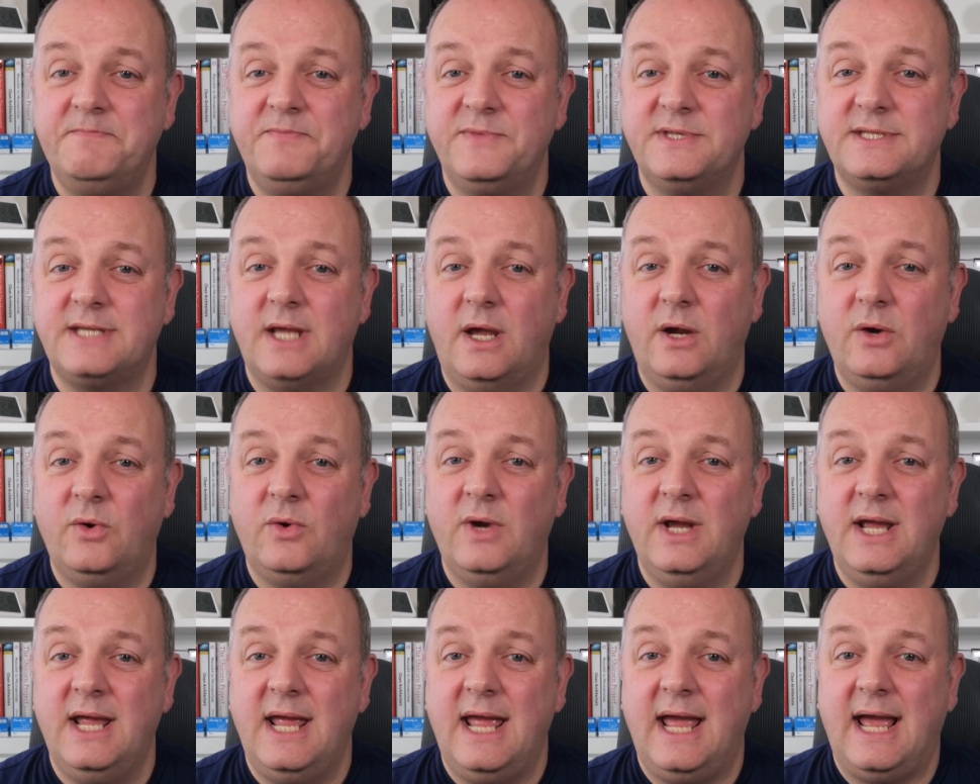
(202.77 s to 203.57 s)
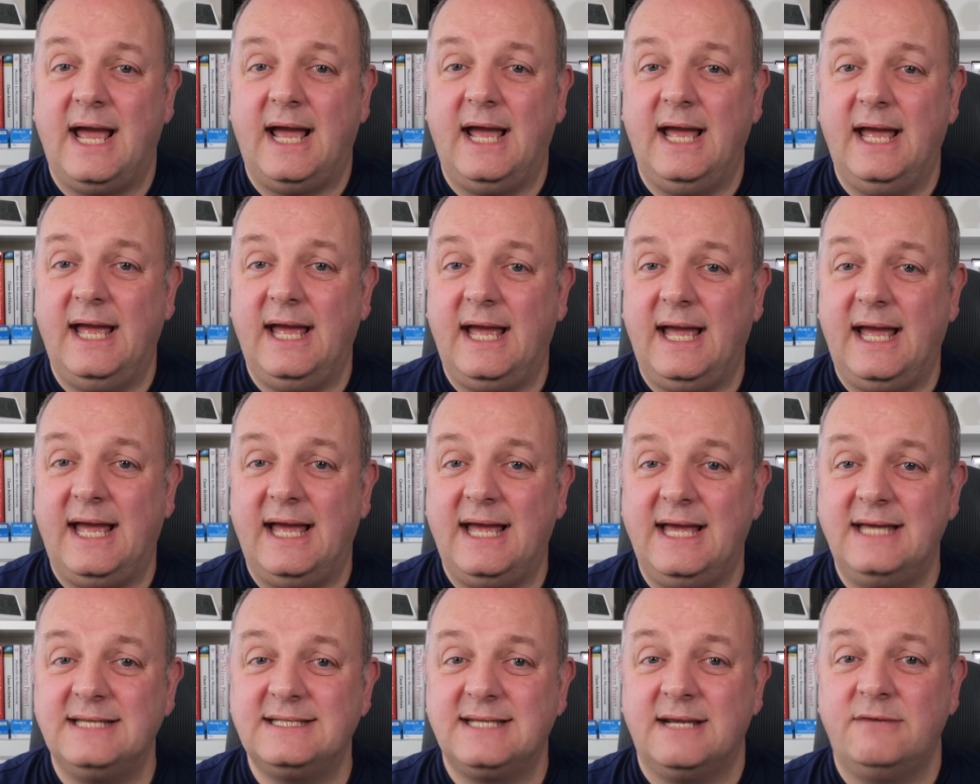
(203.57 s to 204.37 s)
So
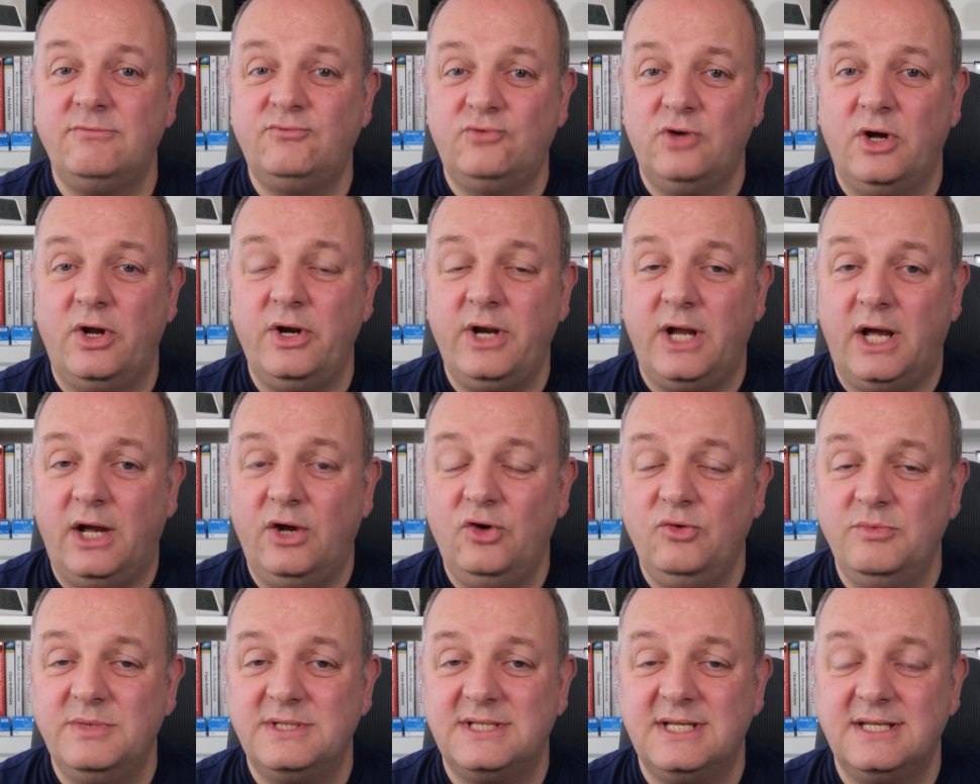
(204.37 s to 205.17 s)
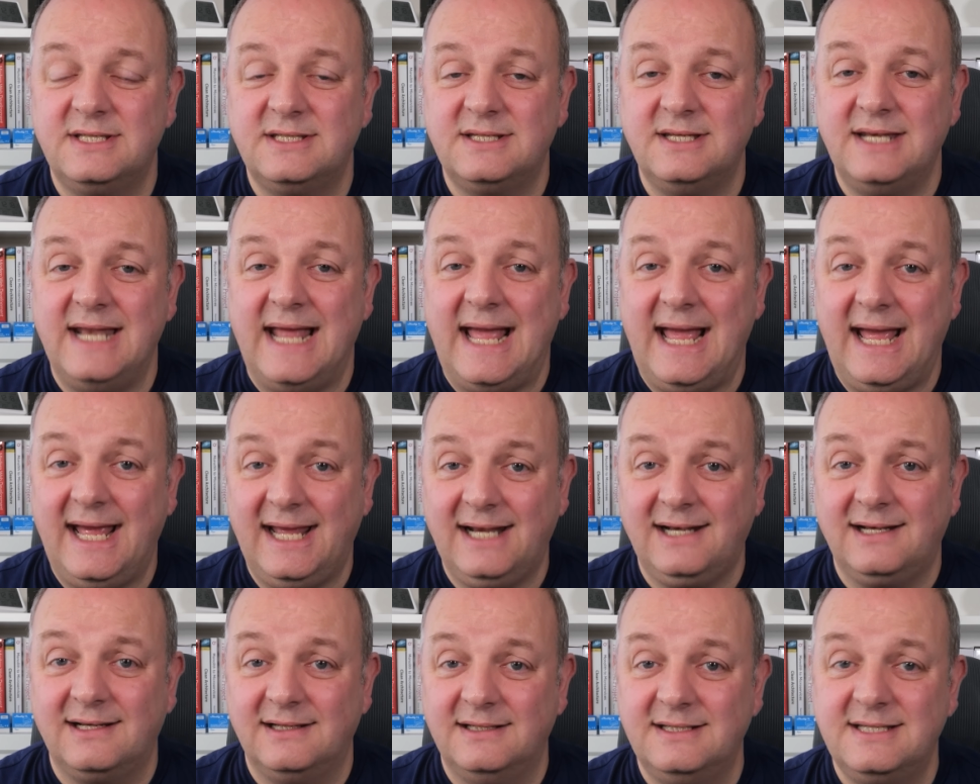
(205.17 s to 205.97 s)
as I run Home Assistant
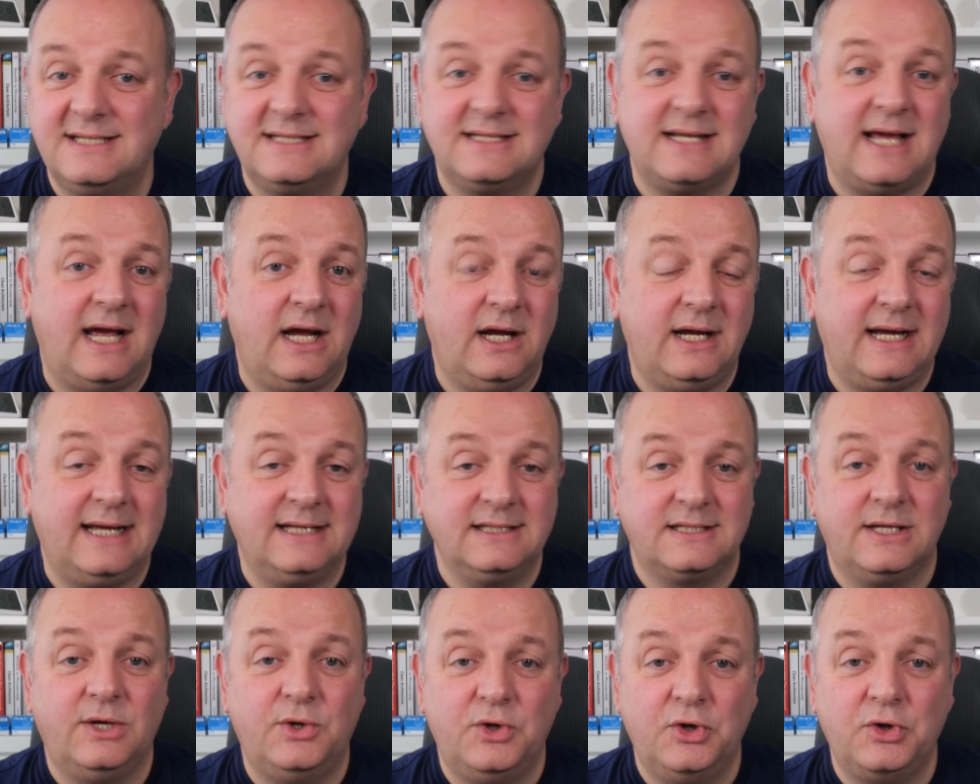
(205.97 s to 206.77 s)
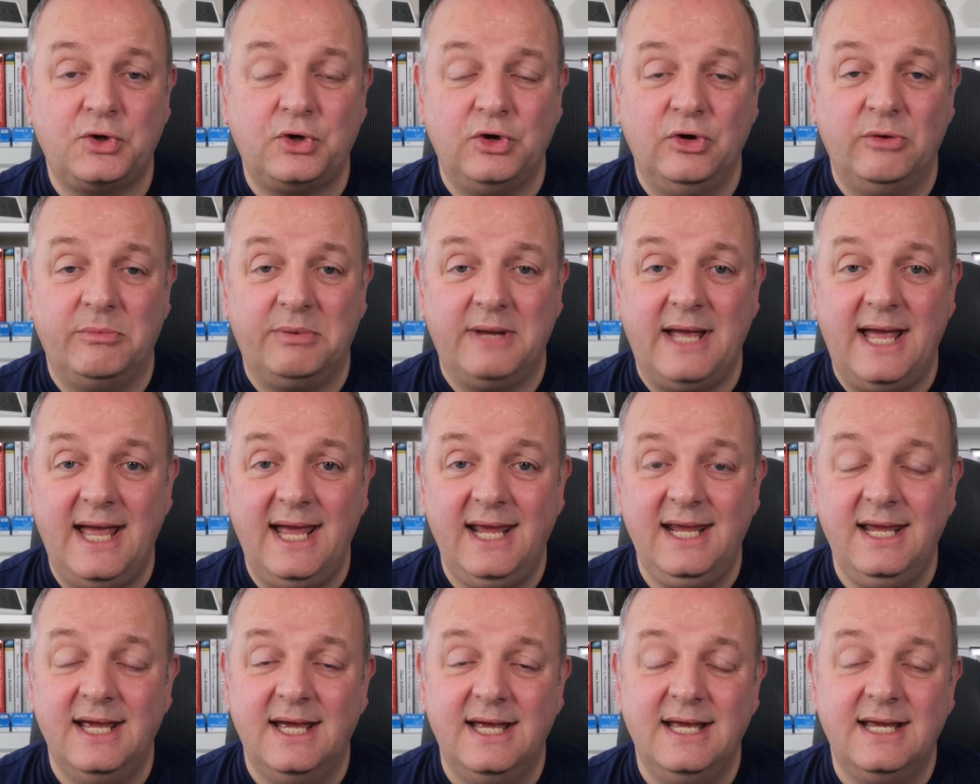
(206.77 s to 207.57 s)
headless, I had to hook up
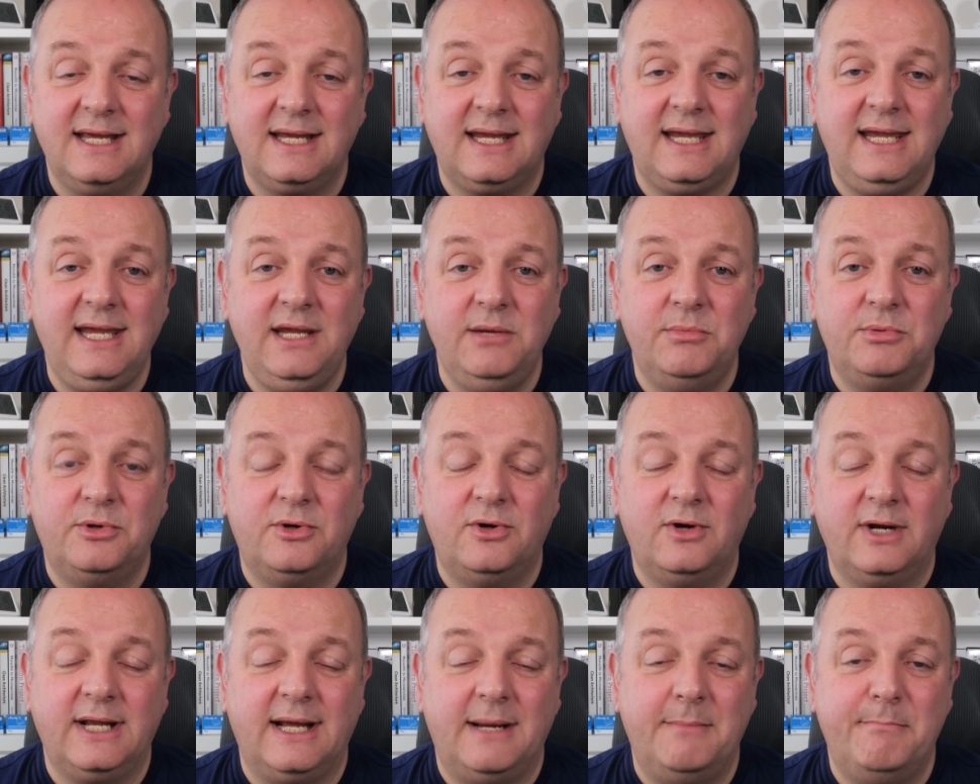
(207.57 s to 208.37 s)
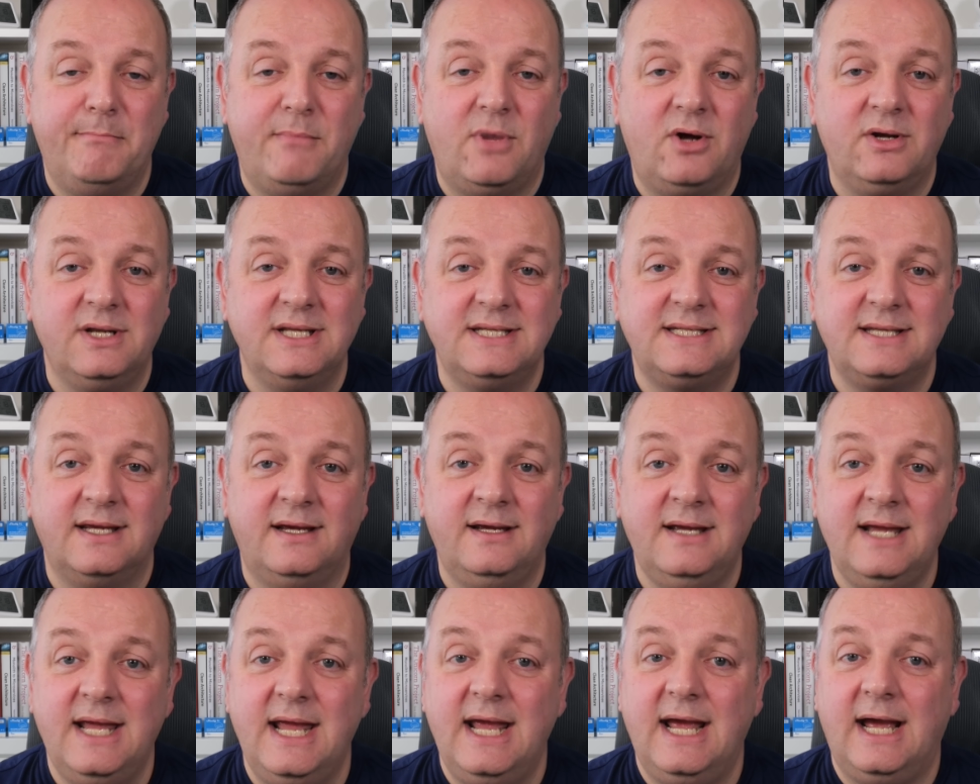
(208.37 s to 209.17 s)
a keyboard and
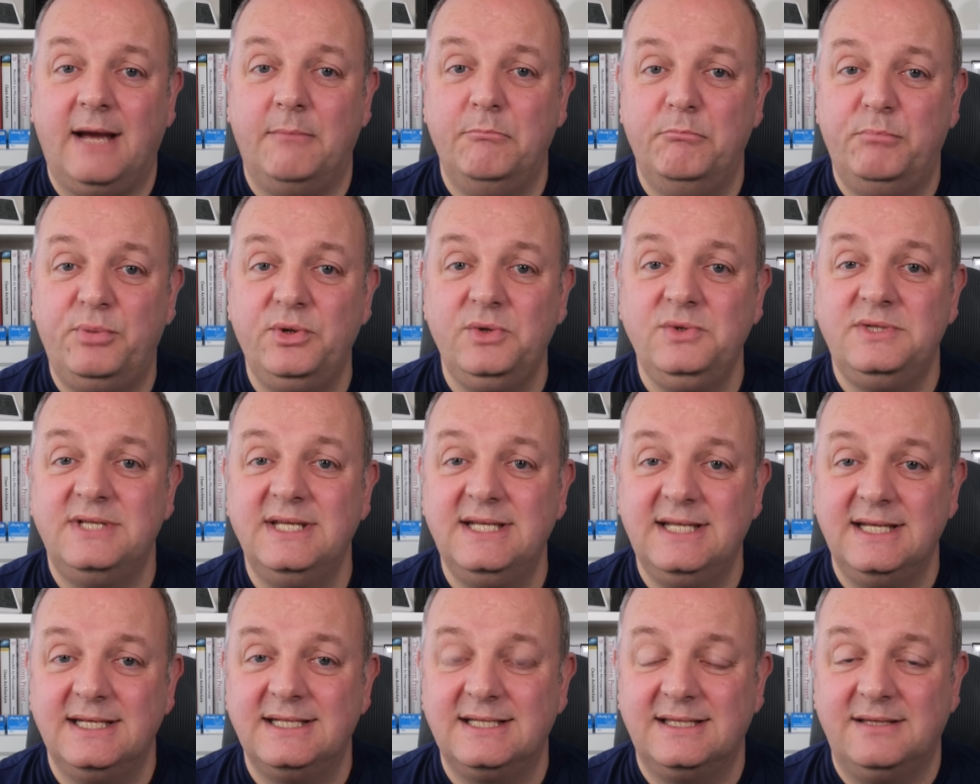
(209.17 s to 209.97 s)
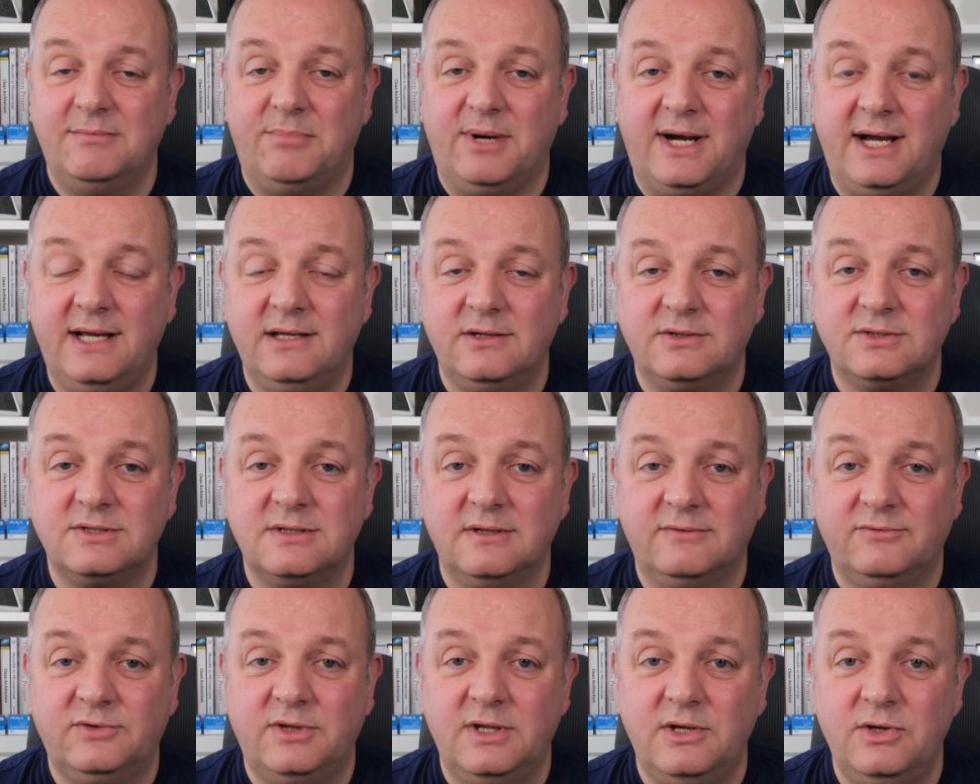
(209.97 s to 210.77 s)
monitor and booted into the BIOS
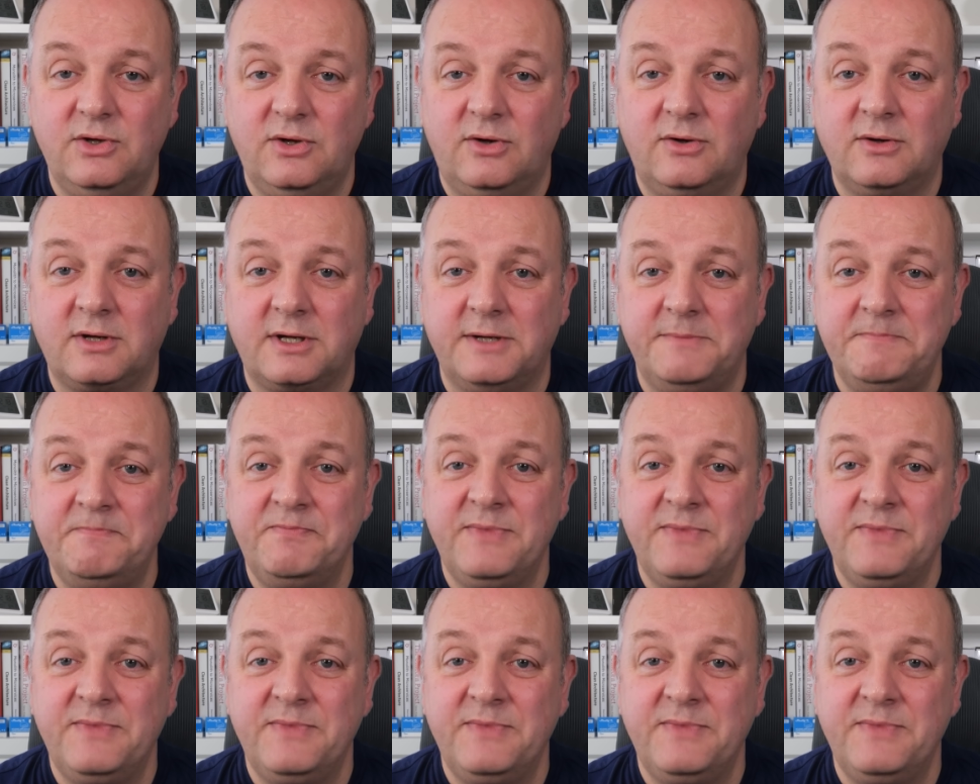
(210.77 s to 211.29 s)
of the NUC,